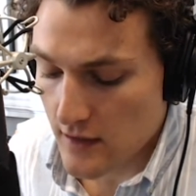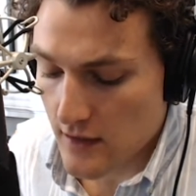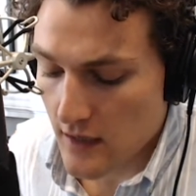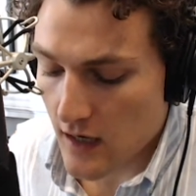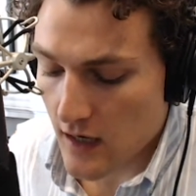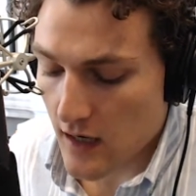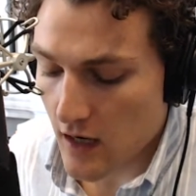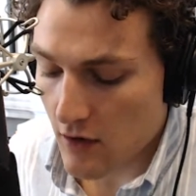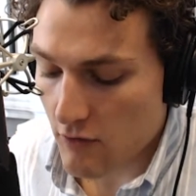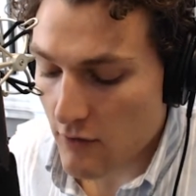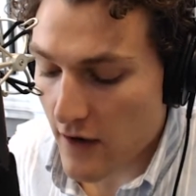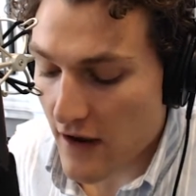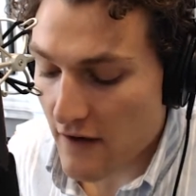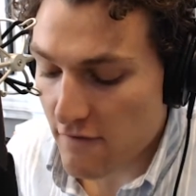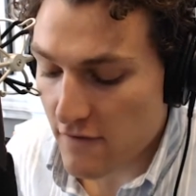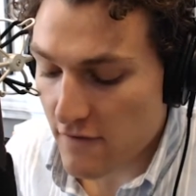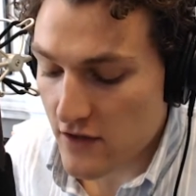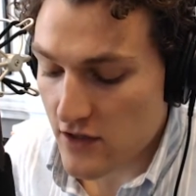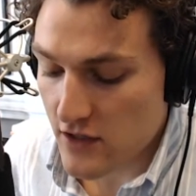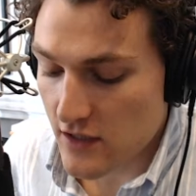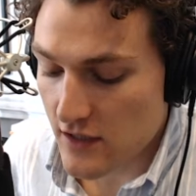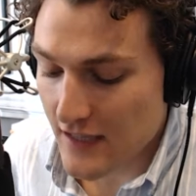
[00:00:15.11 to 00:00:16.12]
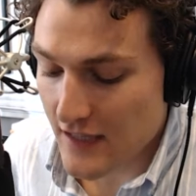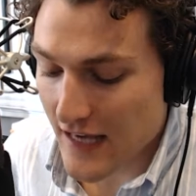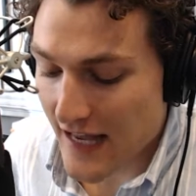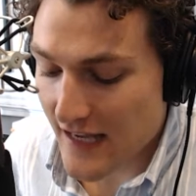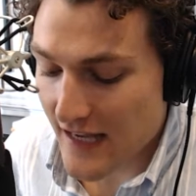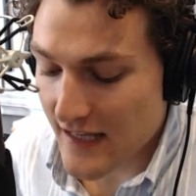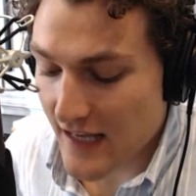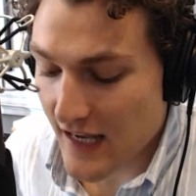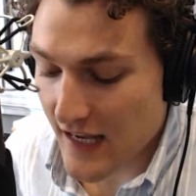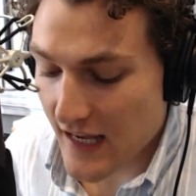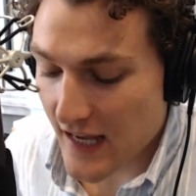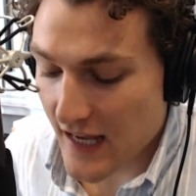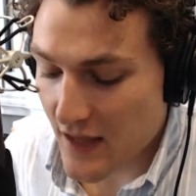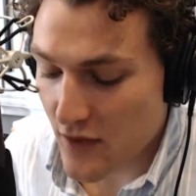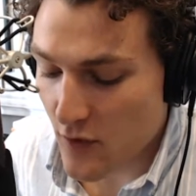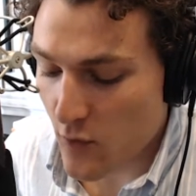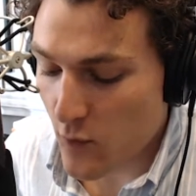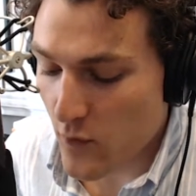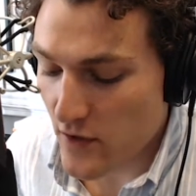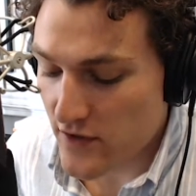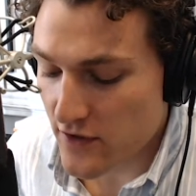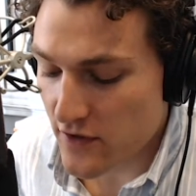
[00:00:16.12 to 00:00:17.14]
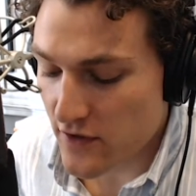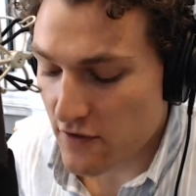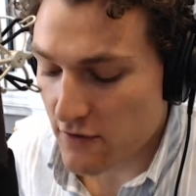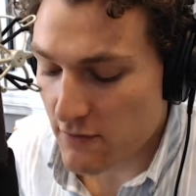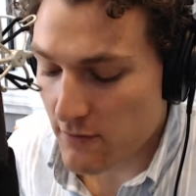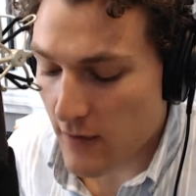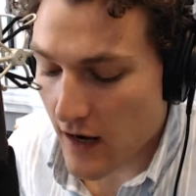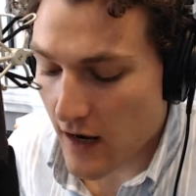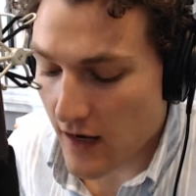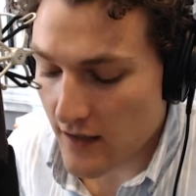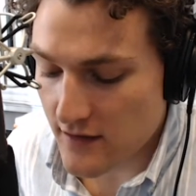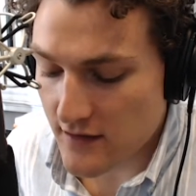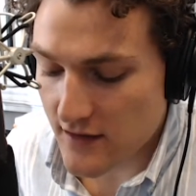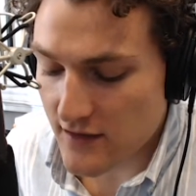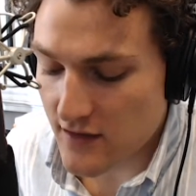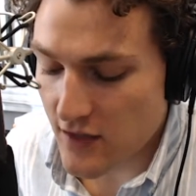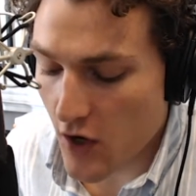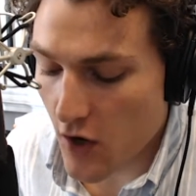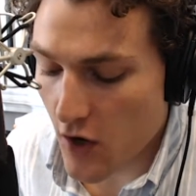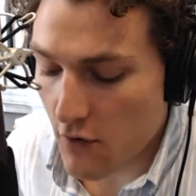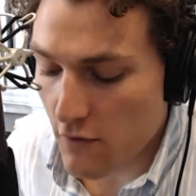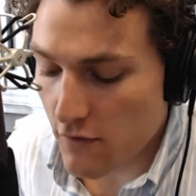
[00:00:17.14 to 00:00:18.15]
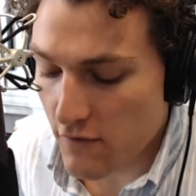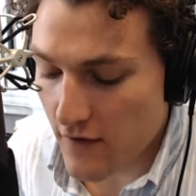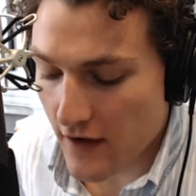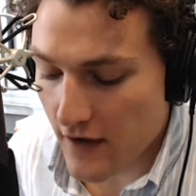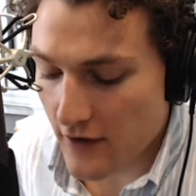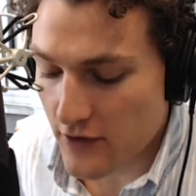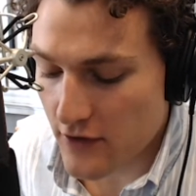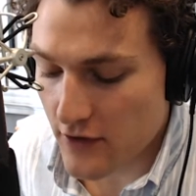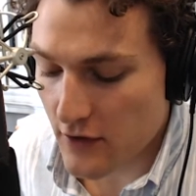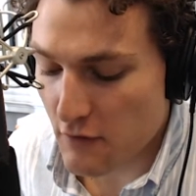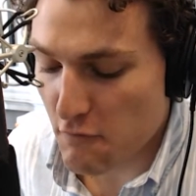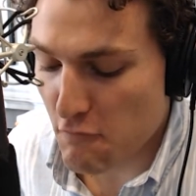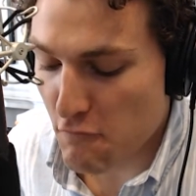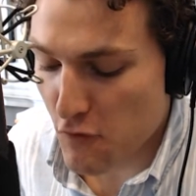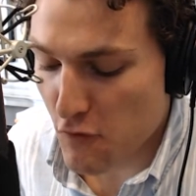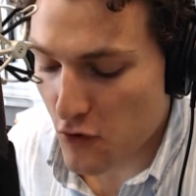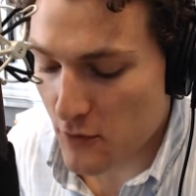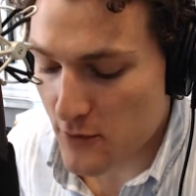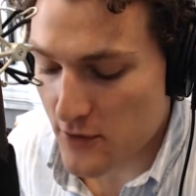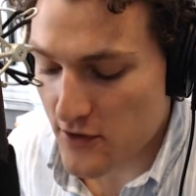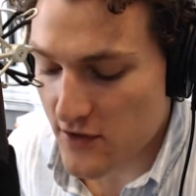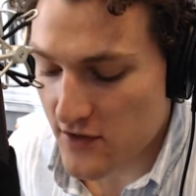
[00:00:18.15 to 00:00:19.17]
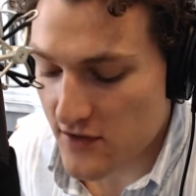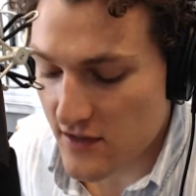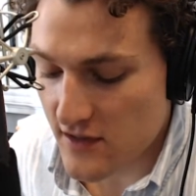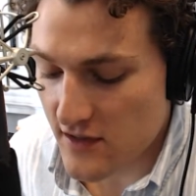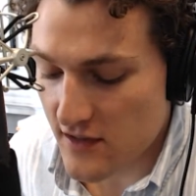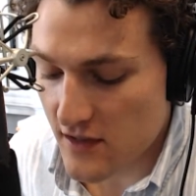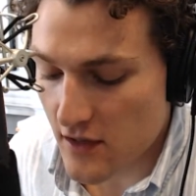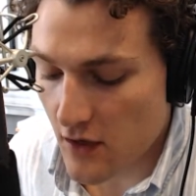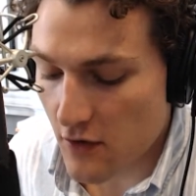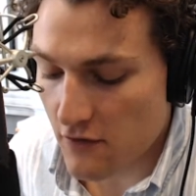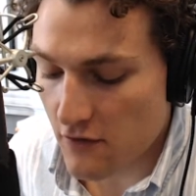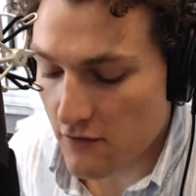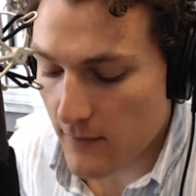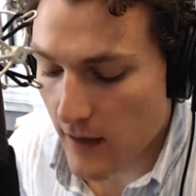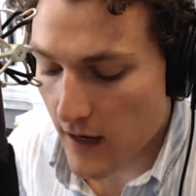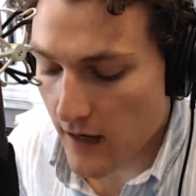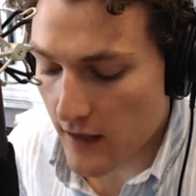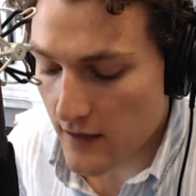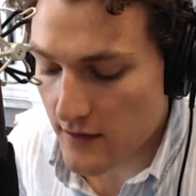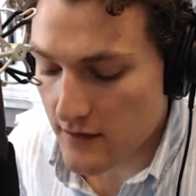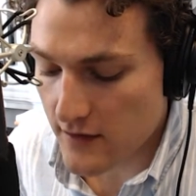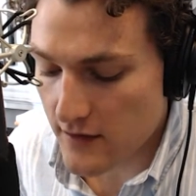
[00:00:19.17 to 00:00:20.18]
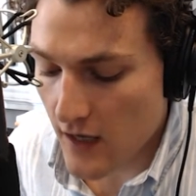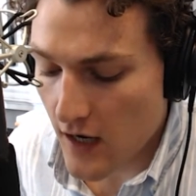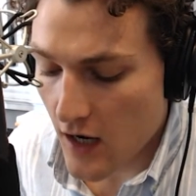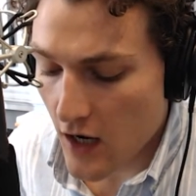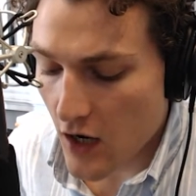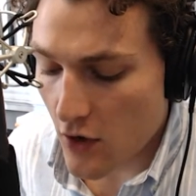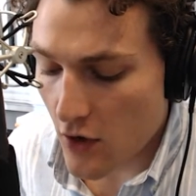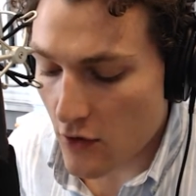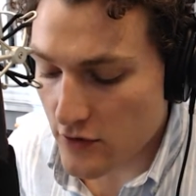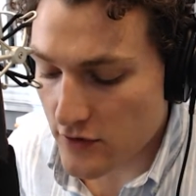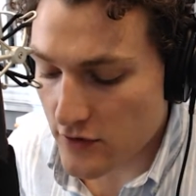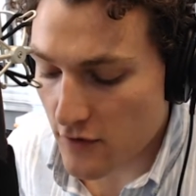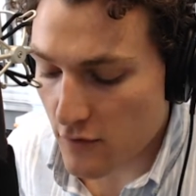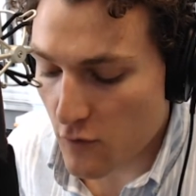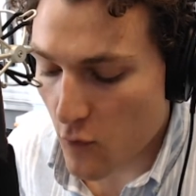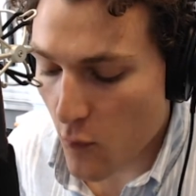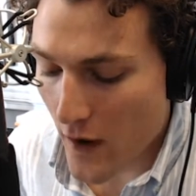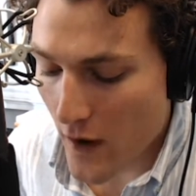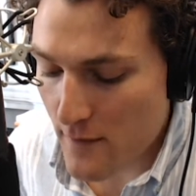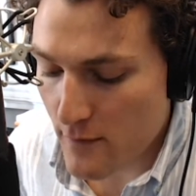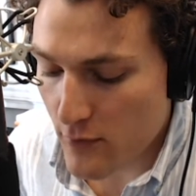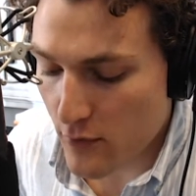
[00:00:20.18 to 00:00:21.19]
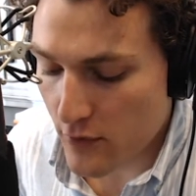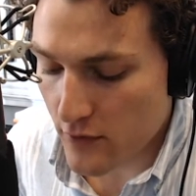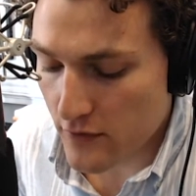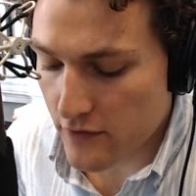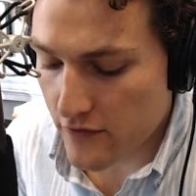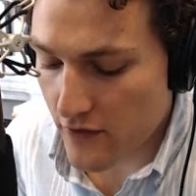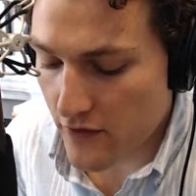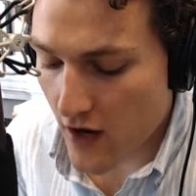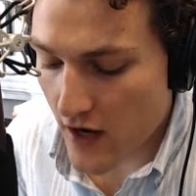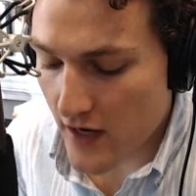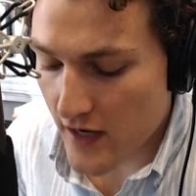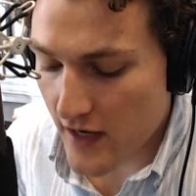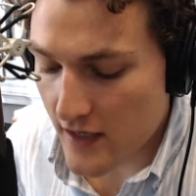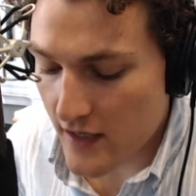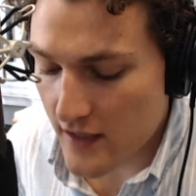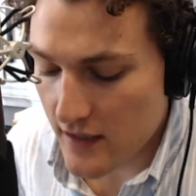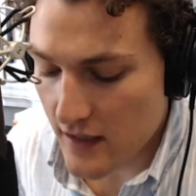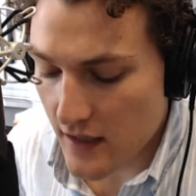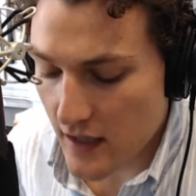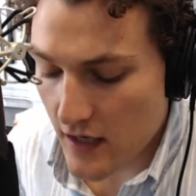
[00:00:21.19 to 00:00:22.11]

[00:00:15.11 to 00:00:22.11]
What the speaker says: Rand Fishkin, aka the Wizard of Moz, is co-founder and former CEO of Moz, host of Whiteboard Friday,